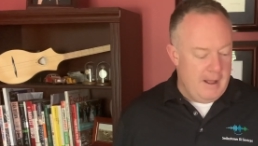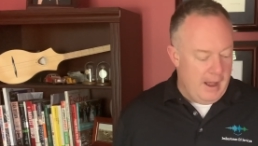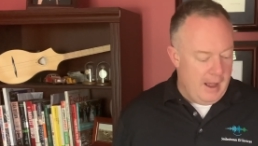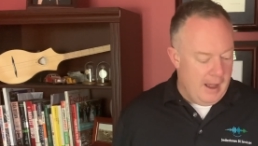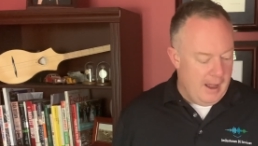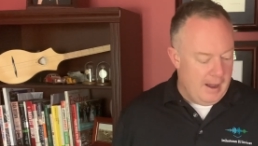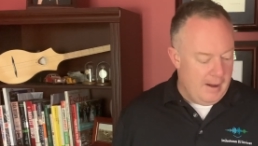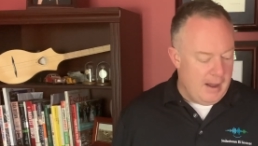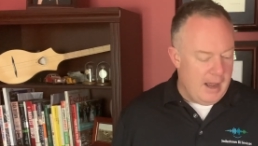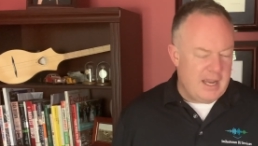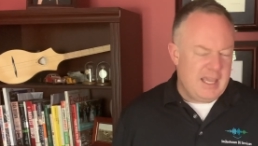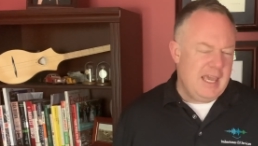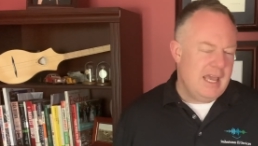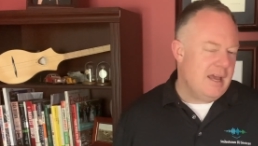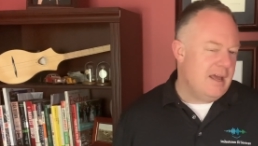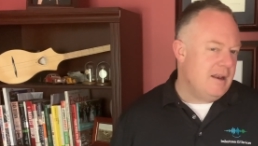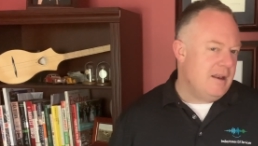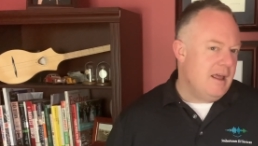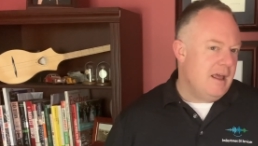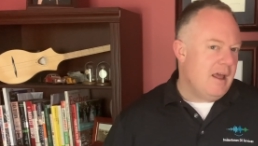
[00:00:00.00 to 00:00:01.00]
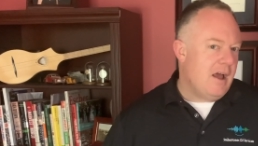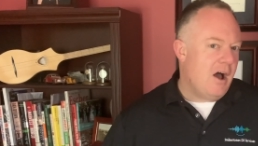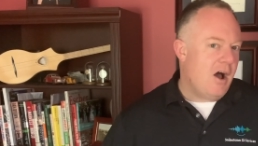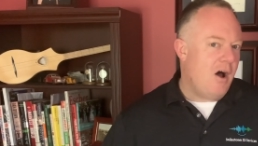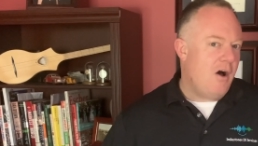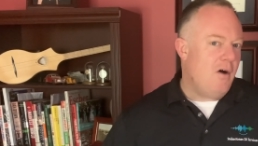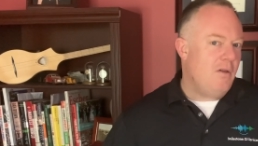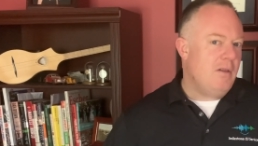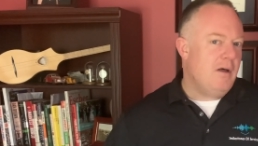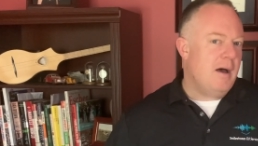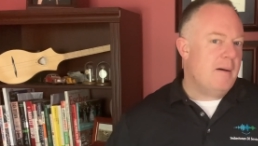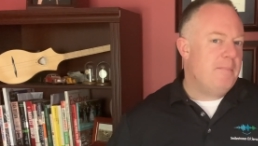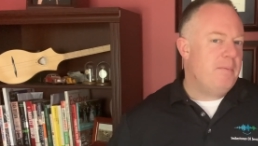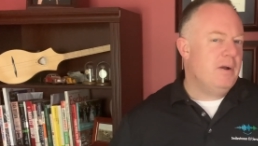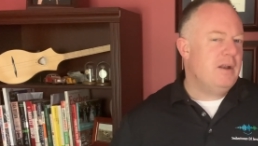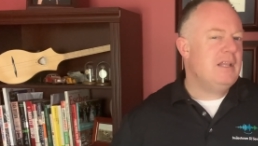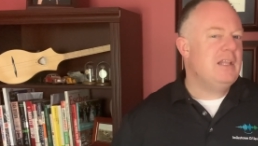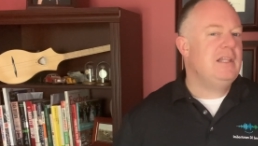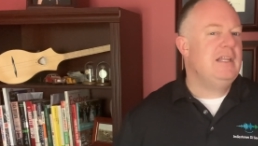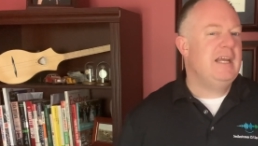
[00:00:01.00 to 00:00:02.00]
Again, I'll
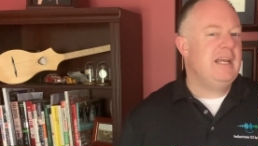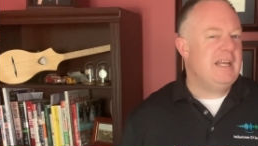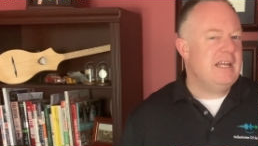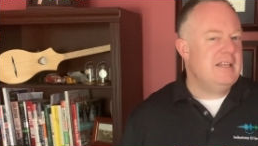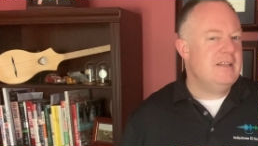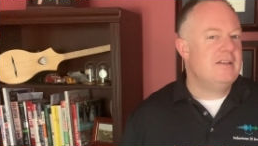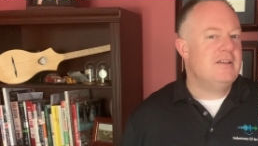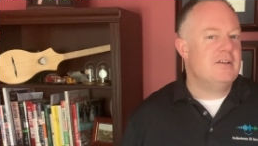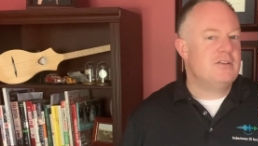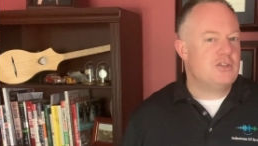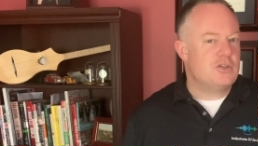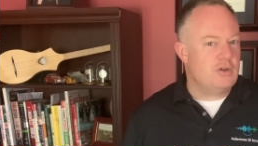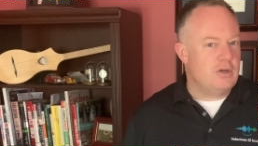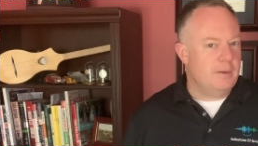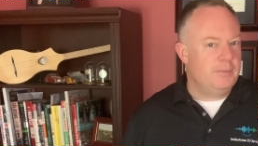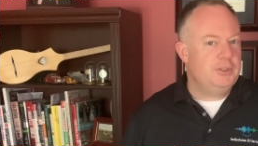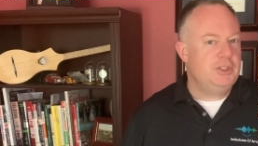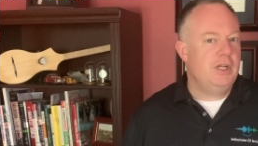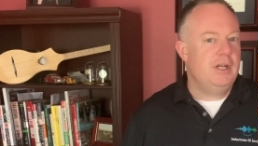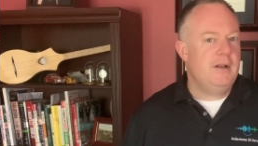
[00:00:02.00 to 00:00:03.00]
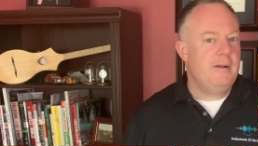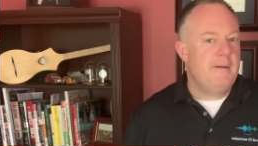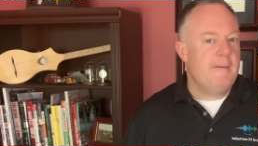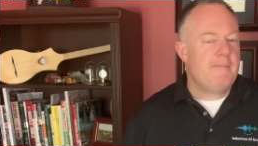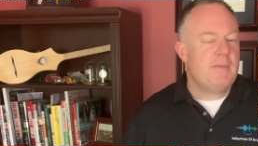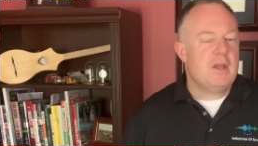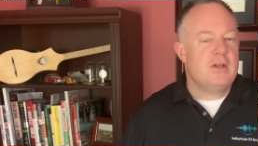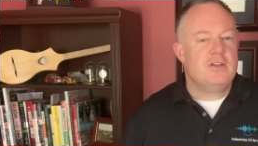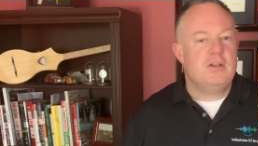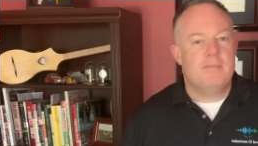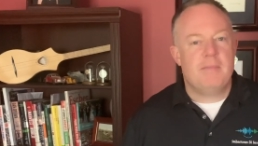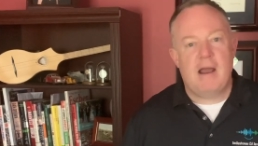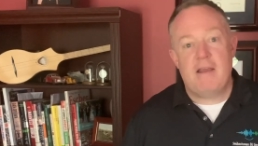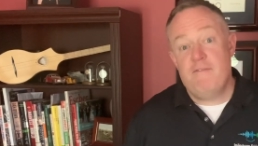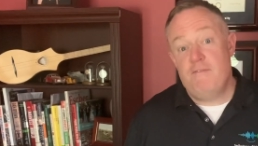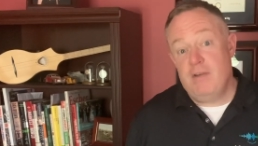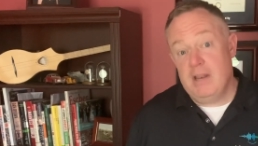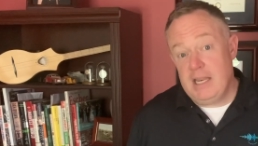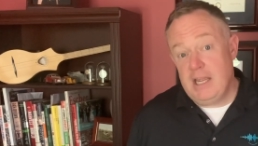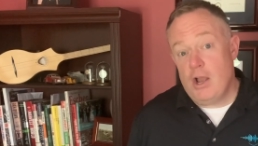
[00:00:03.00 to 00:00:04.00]
put a link in the description to my
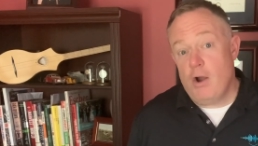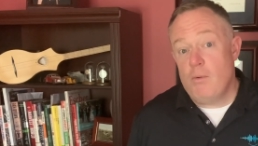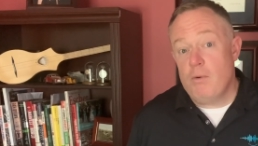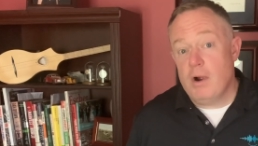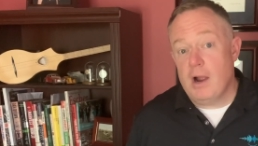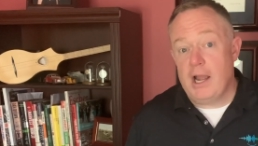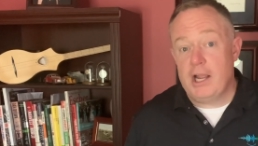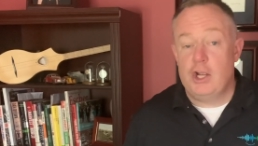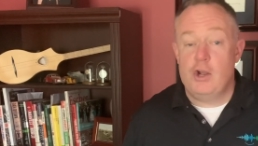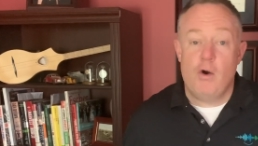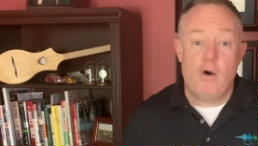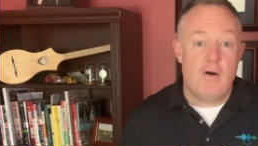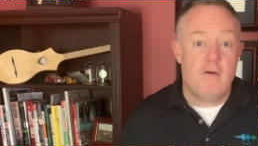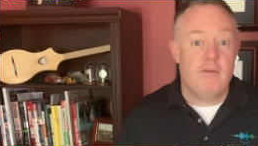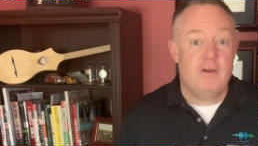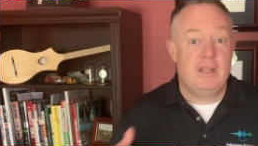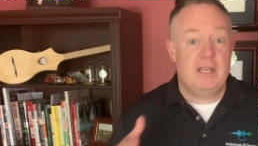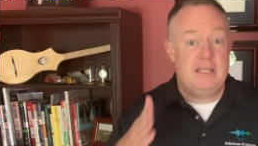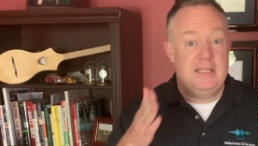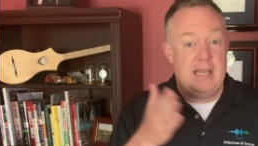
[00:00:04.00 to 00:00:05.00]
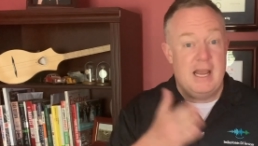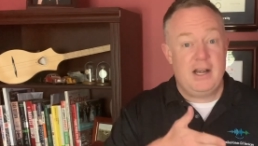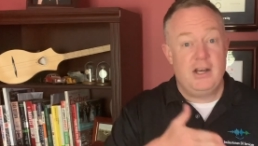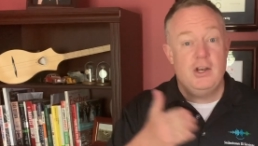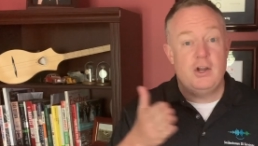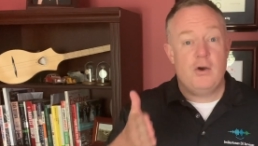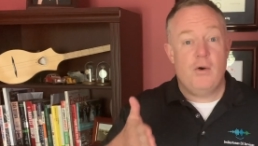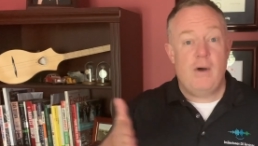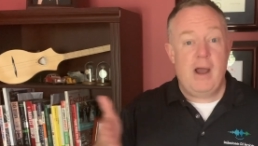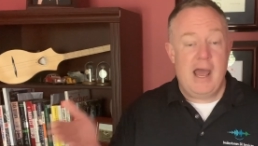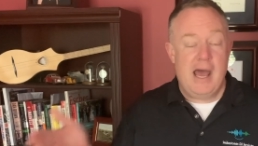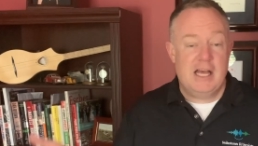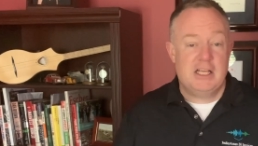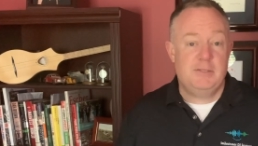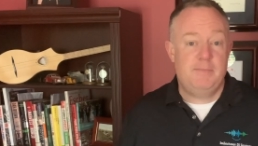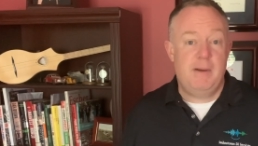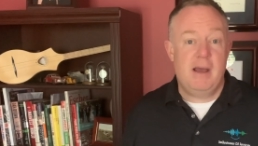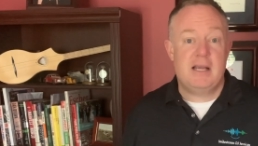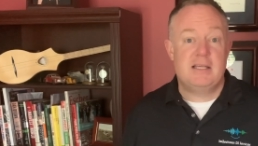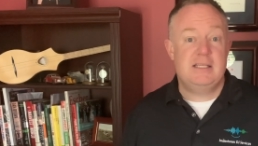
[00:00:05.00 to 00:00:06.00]
video where I go over the technical
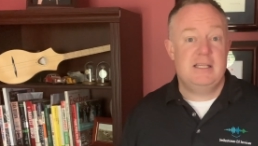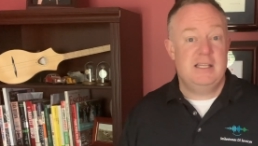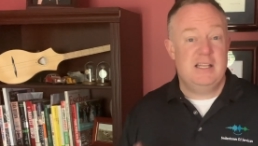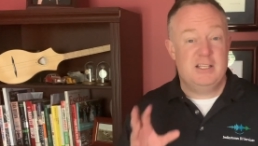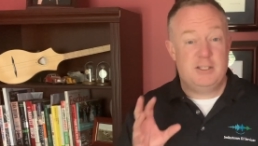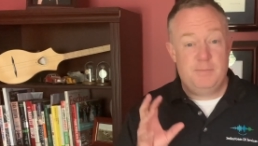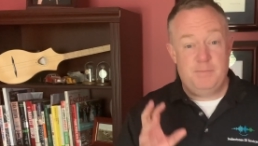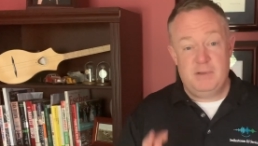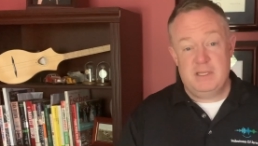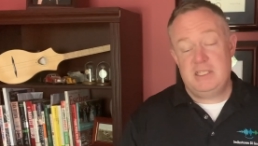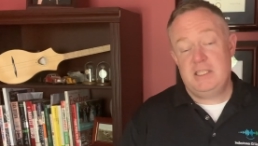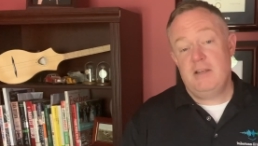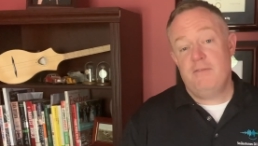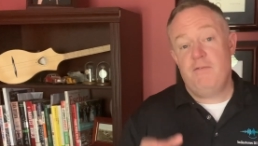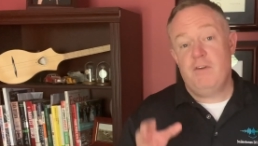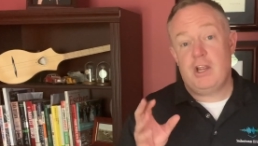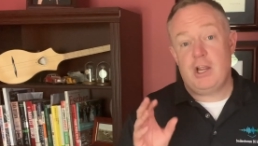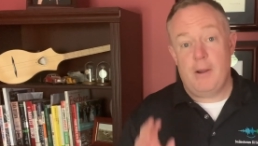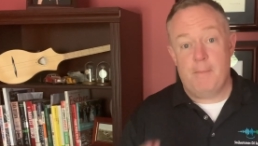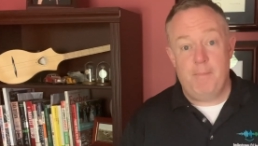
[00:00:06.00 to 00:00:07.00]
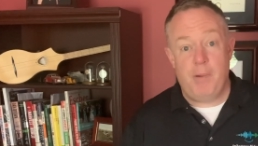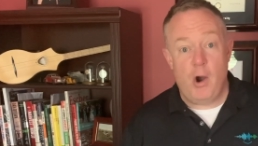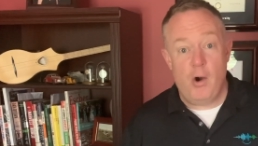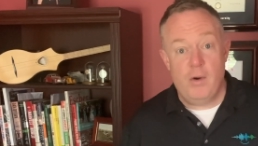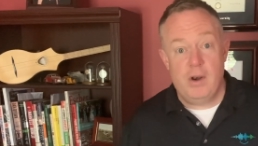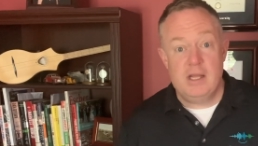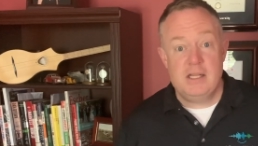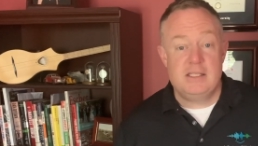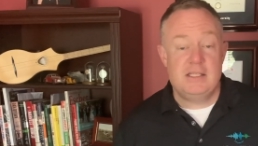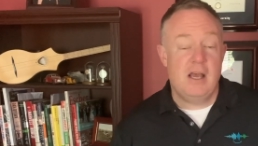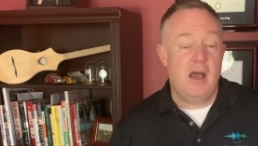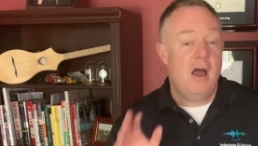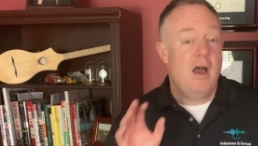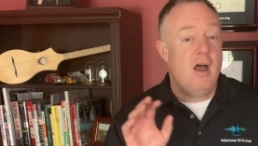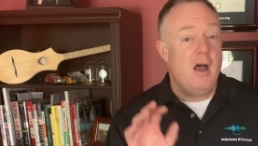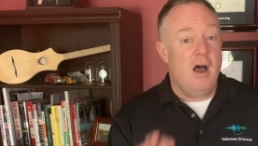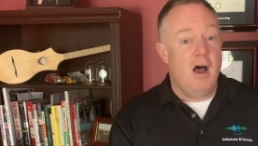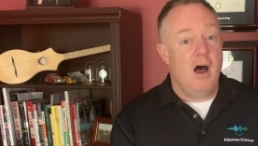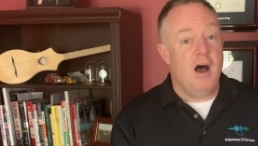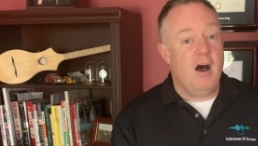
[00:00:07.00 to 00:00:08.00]
aspects and the specific components
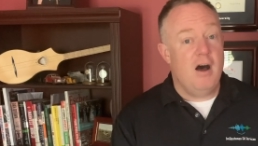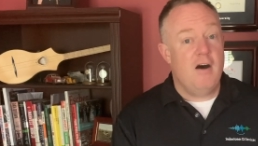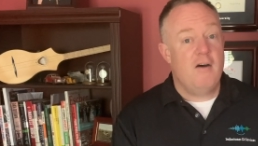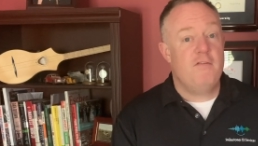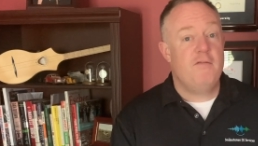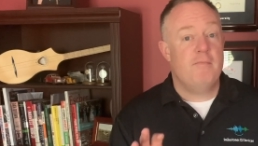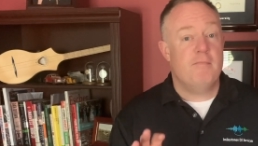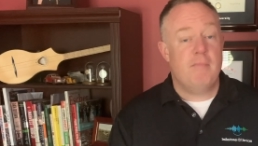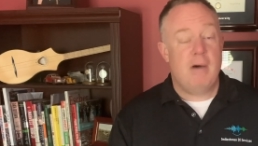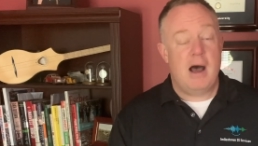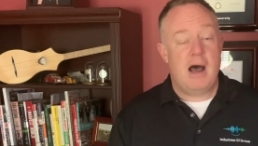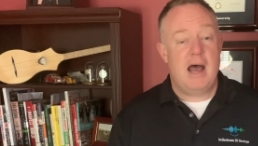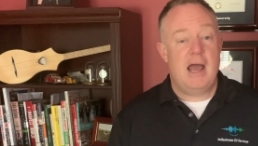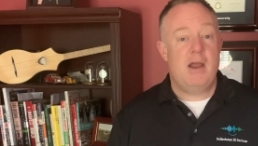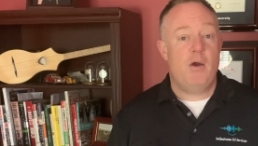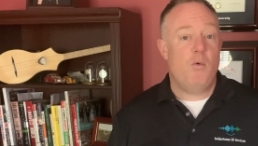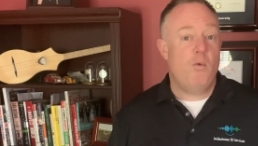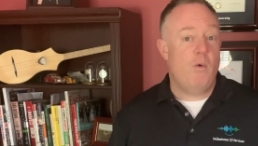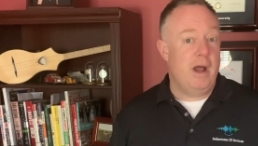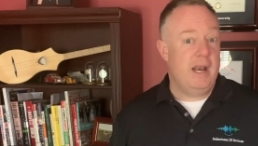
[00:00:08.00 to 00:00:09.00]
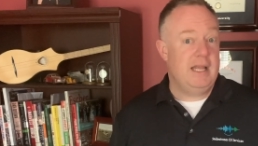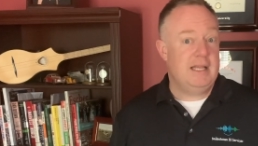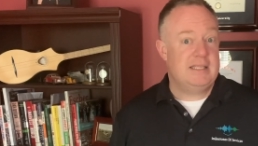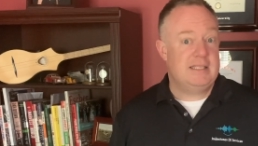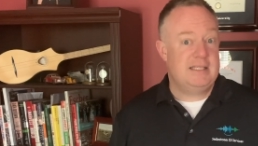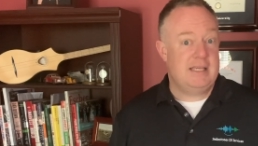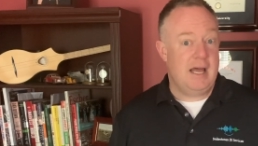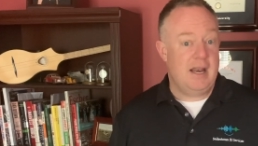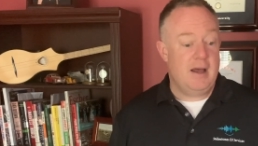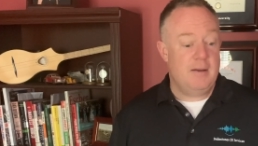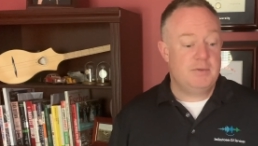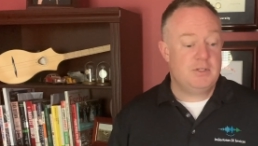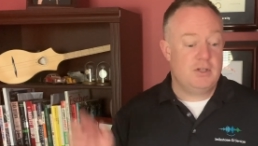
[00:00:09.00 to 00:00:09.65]
of my wedding setup.